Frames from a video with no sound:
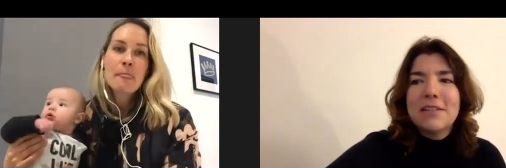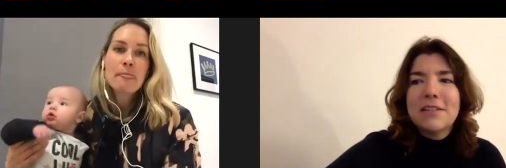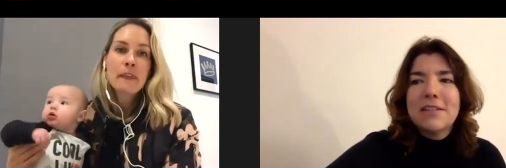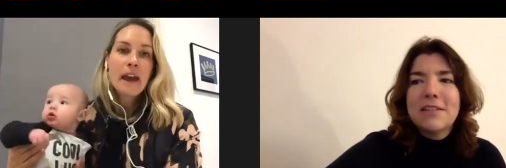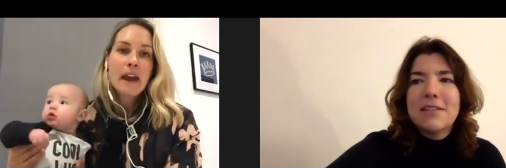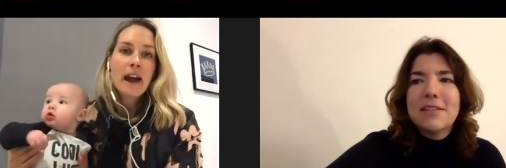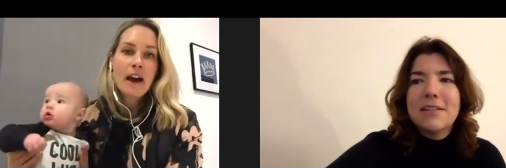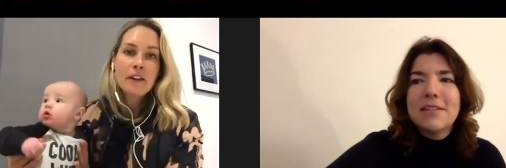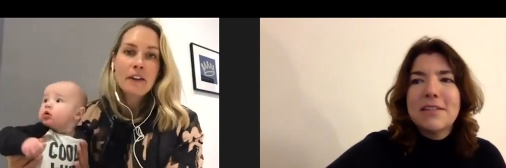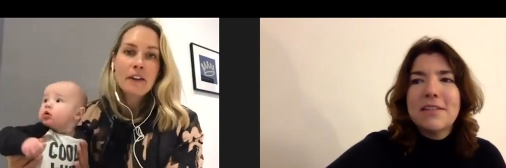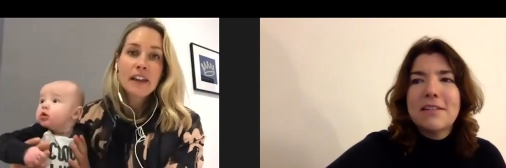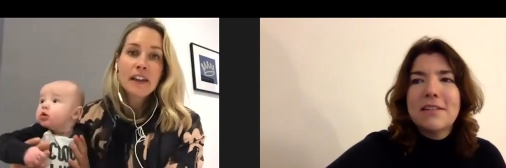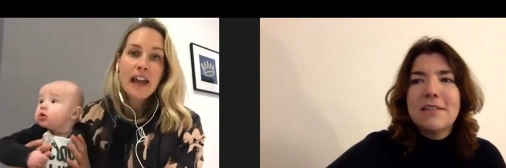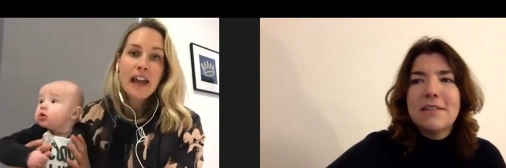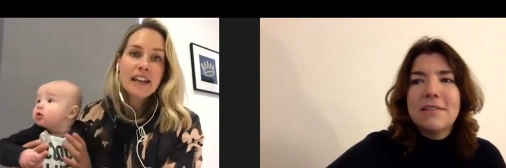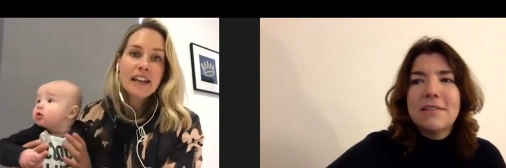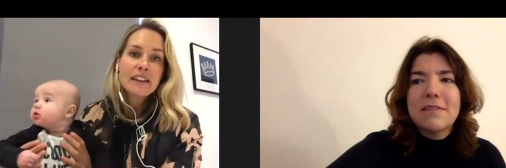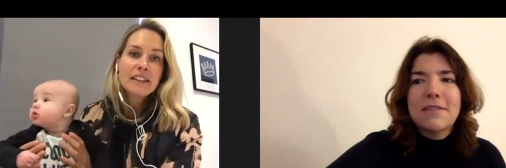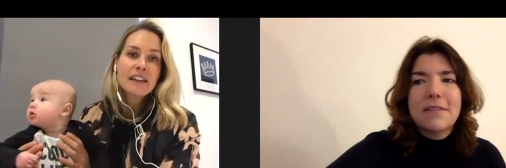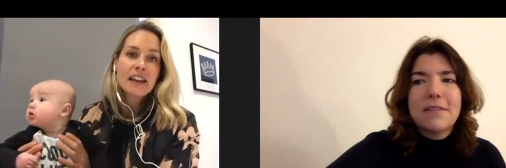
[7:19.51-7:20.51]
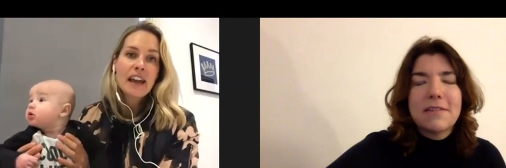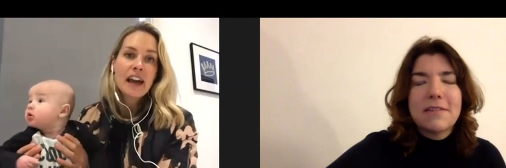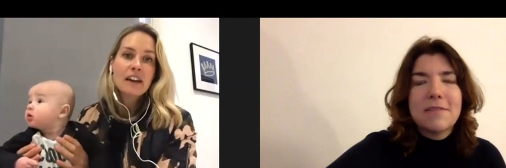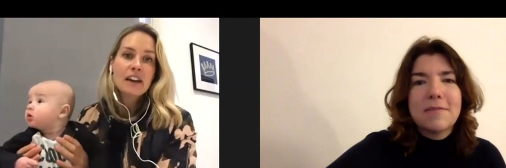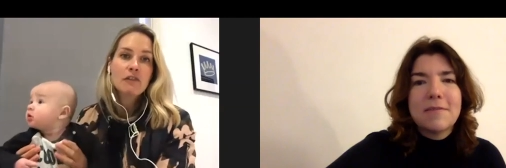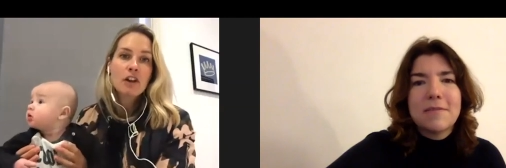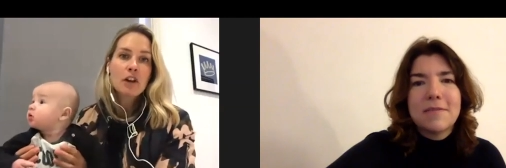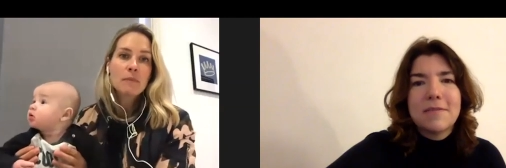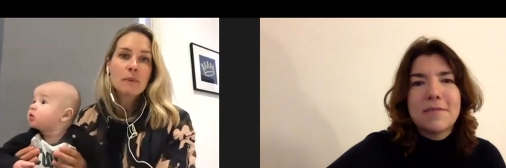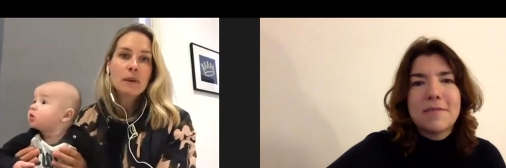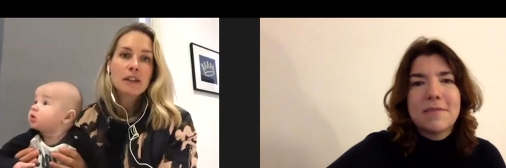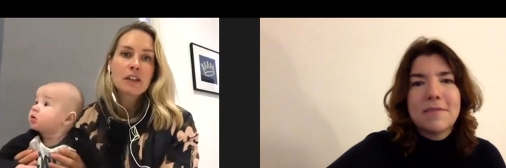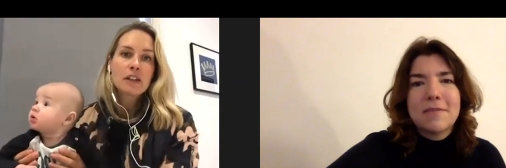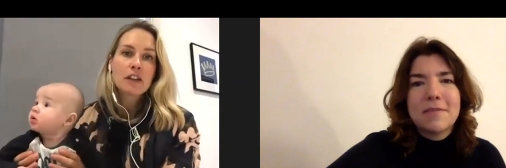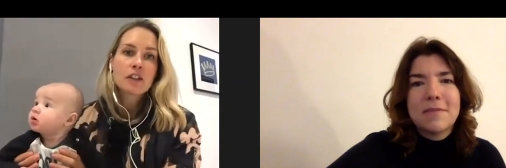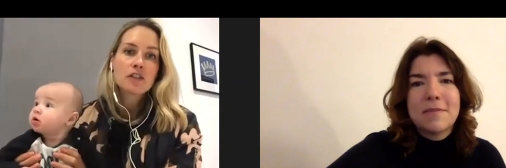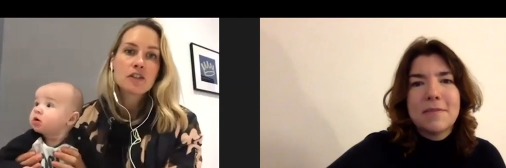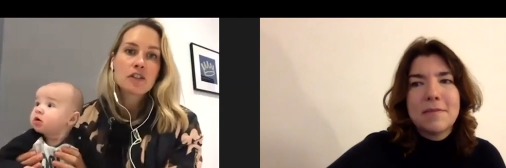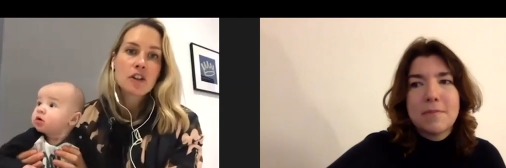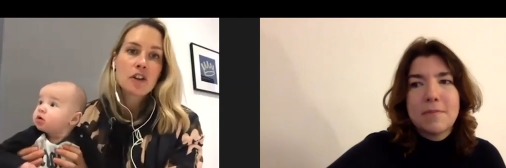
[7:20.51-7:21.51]
Speaker 1: yeah, I think anything anaerobic
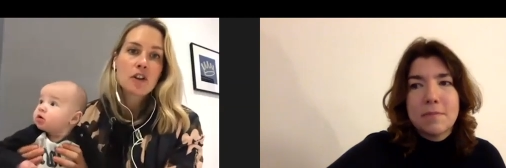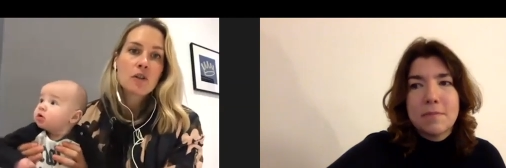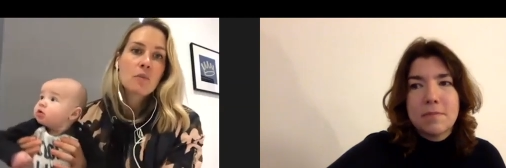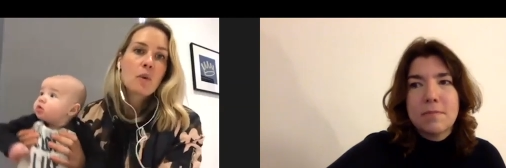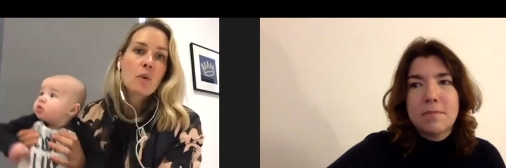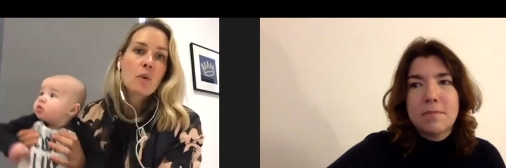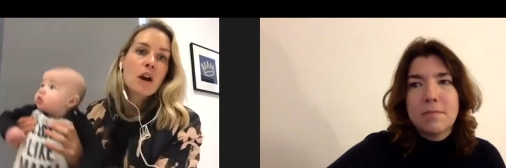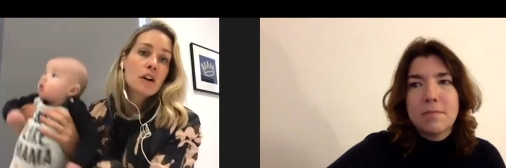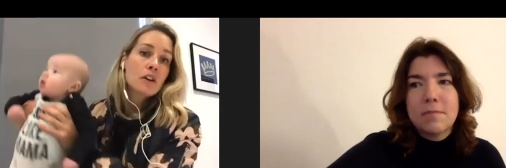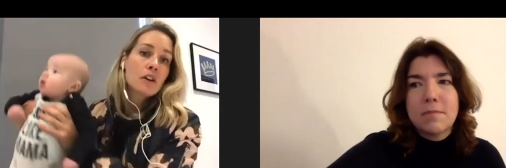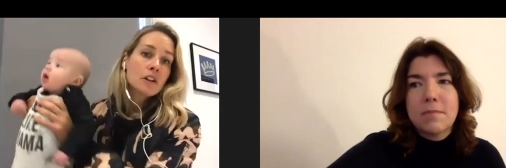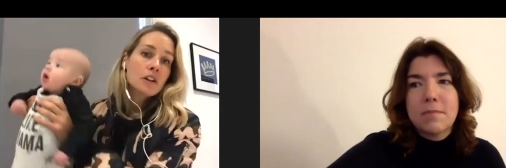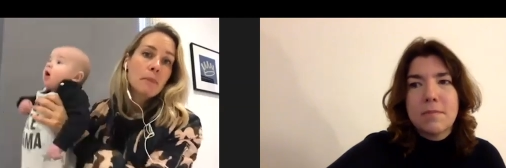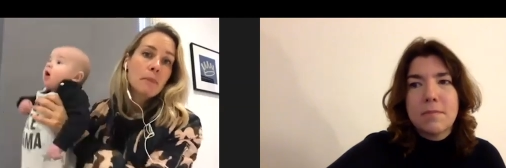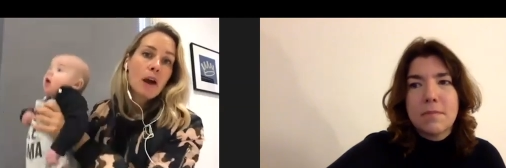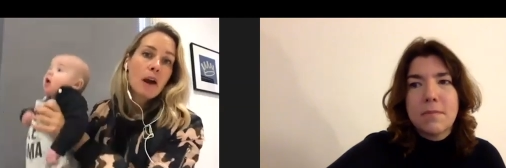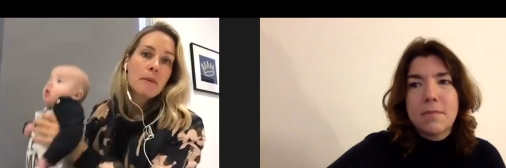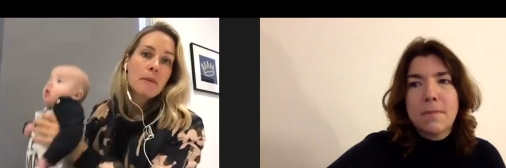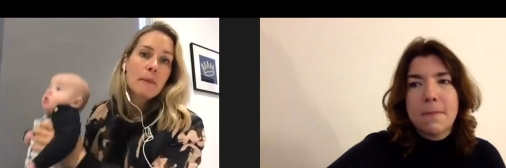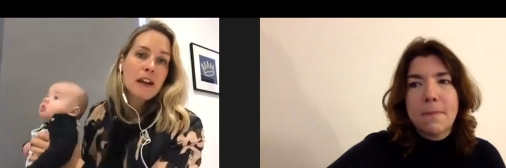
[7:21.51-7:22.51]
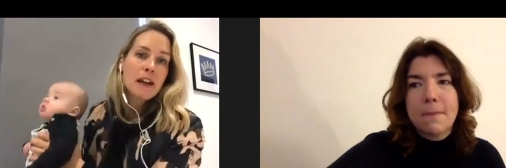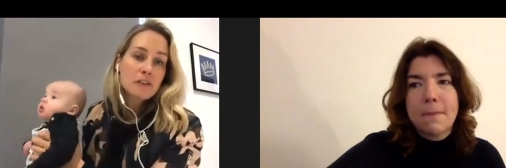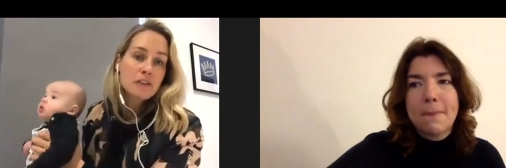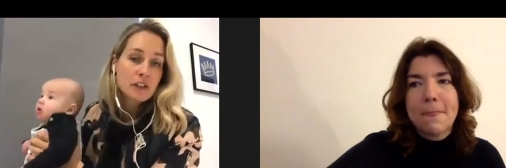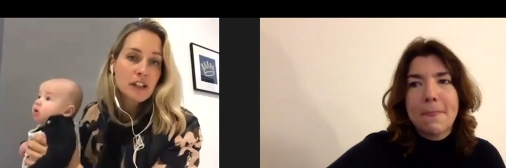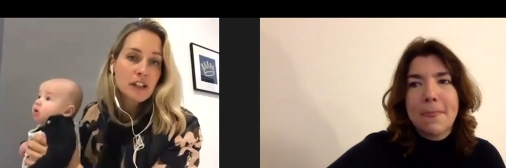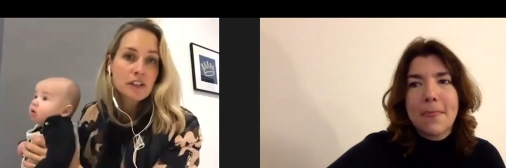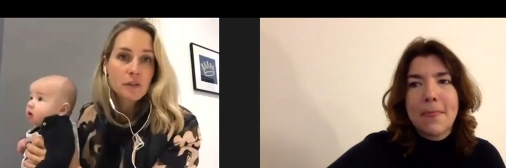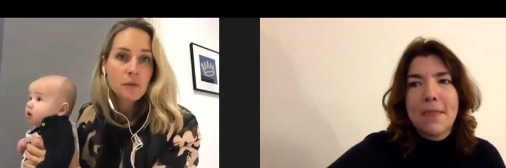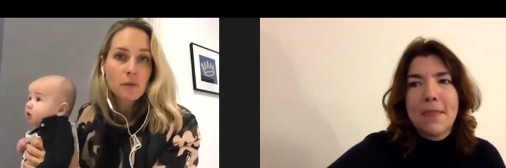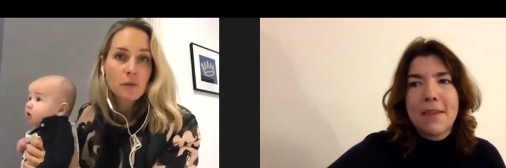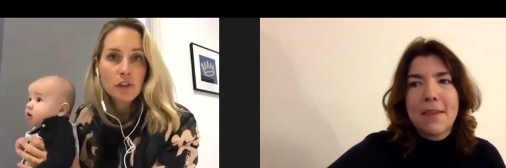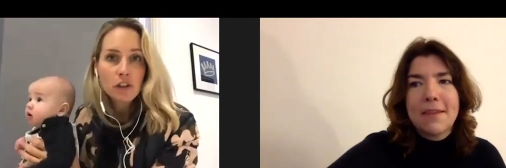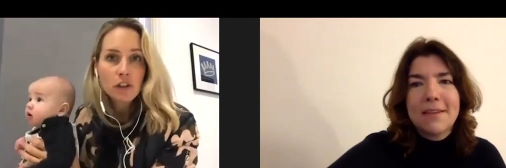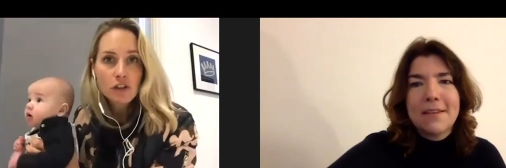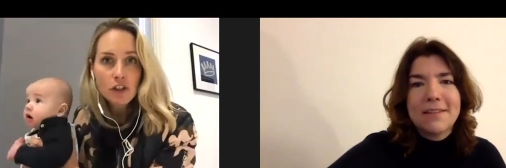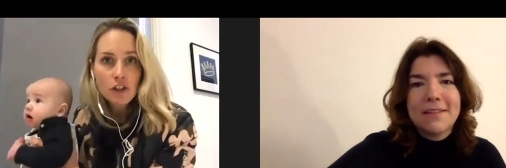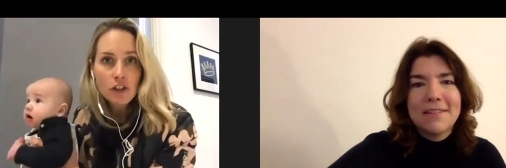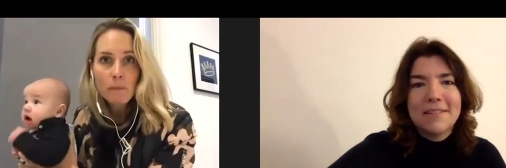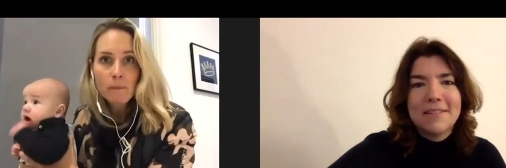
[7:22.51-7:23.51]
you can do, work on your plyometrics or
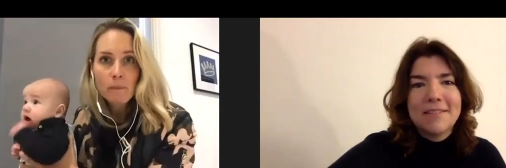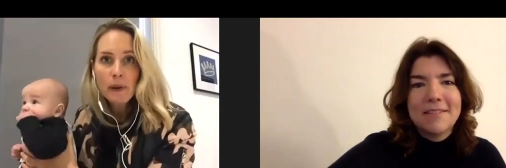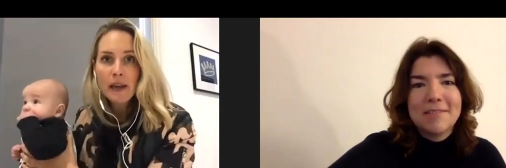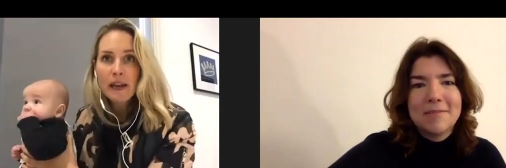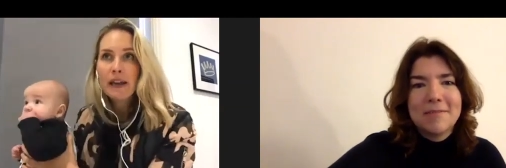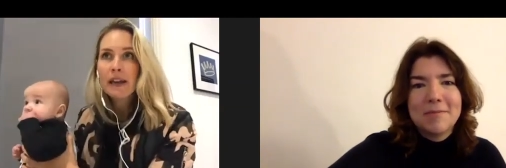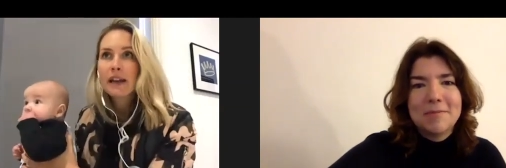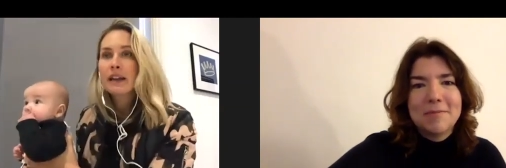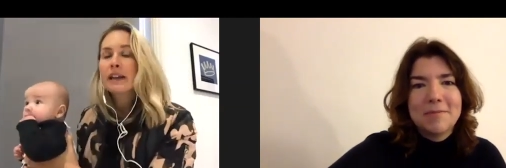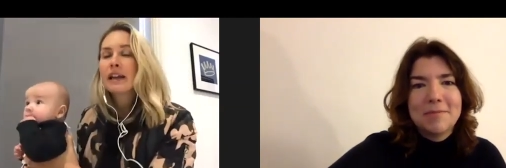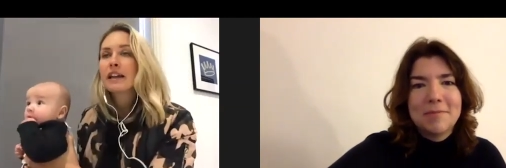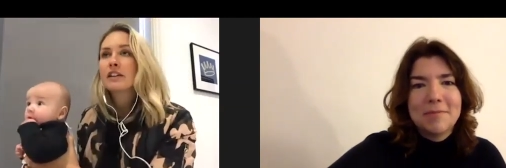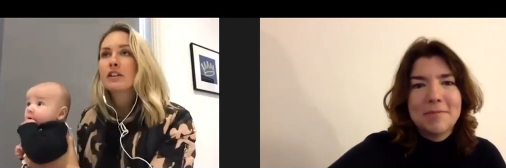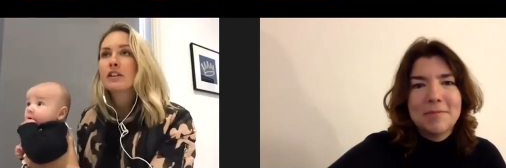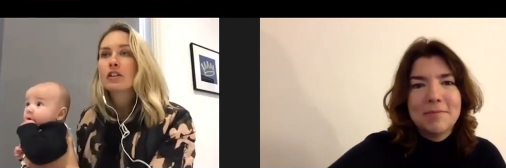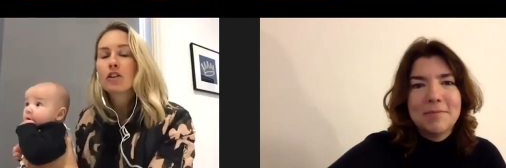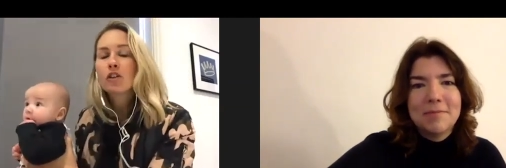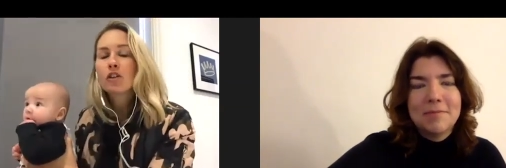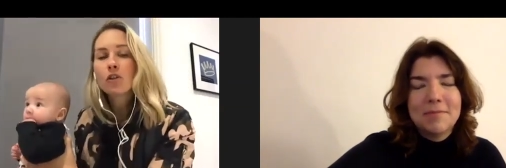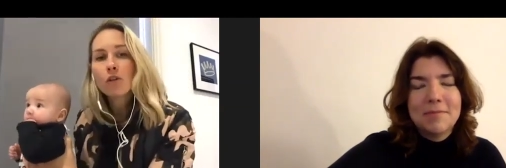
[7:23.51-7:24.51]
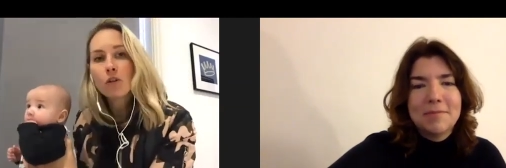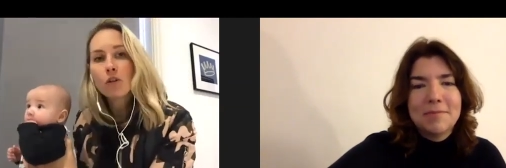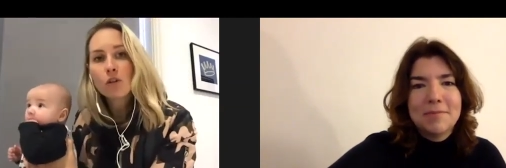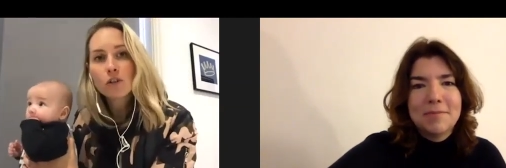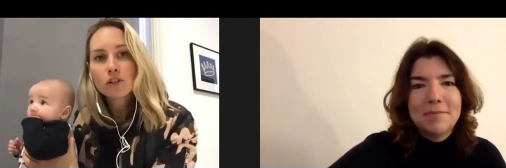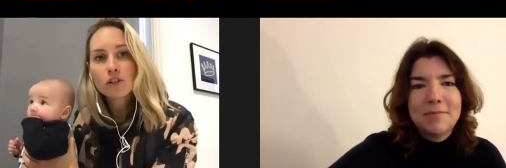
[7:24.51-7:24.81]
your jumping, get your core